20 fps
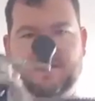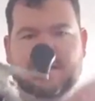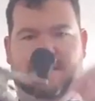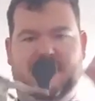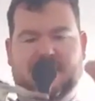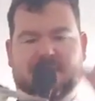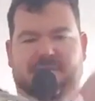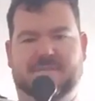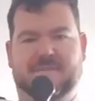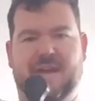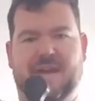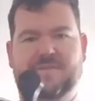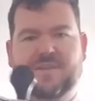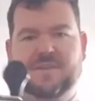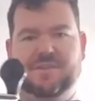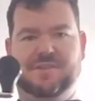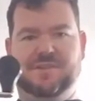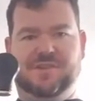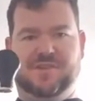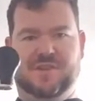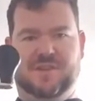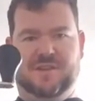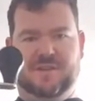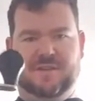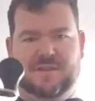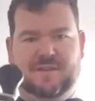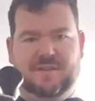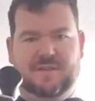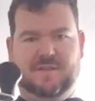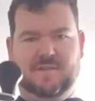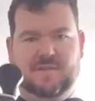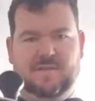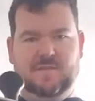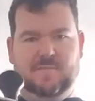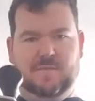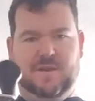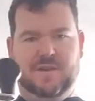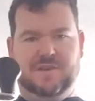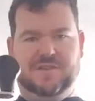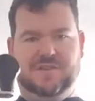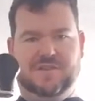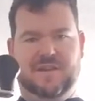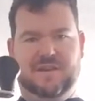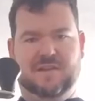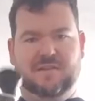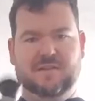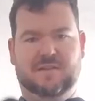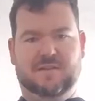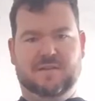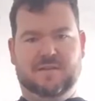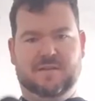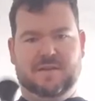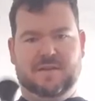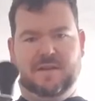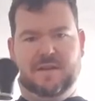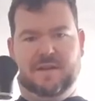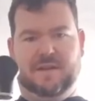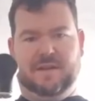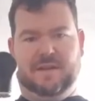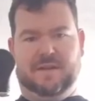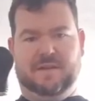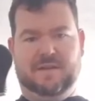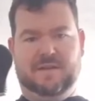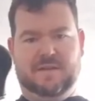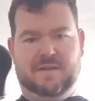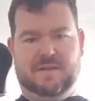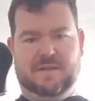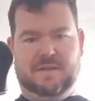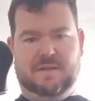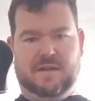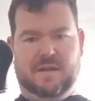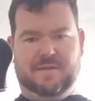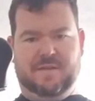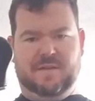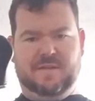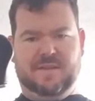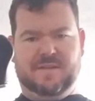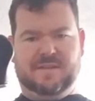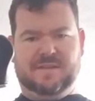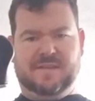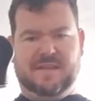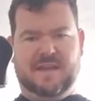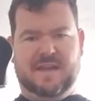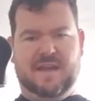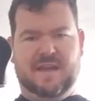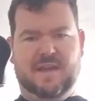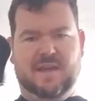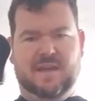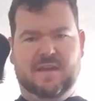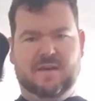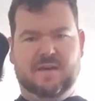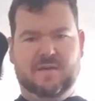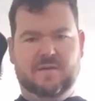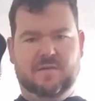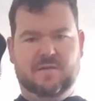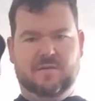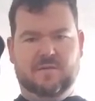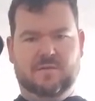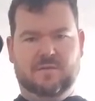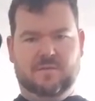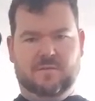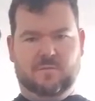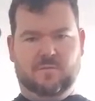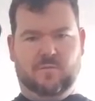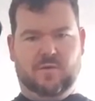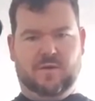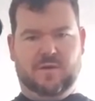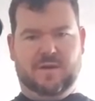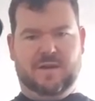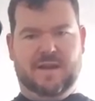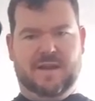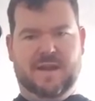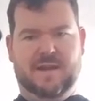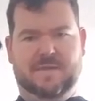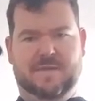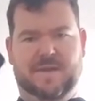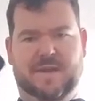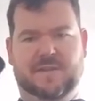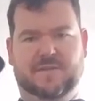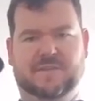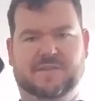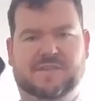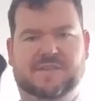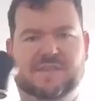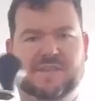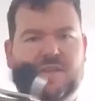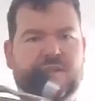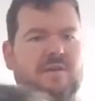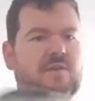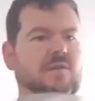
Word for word: Yeah, five inch rage tail on a, I think that's a one eighth ounce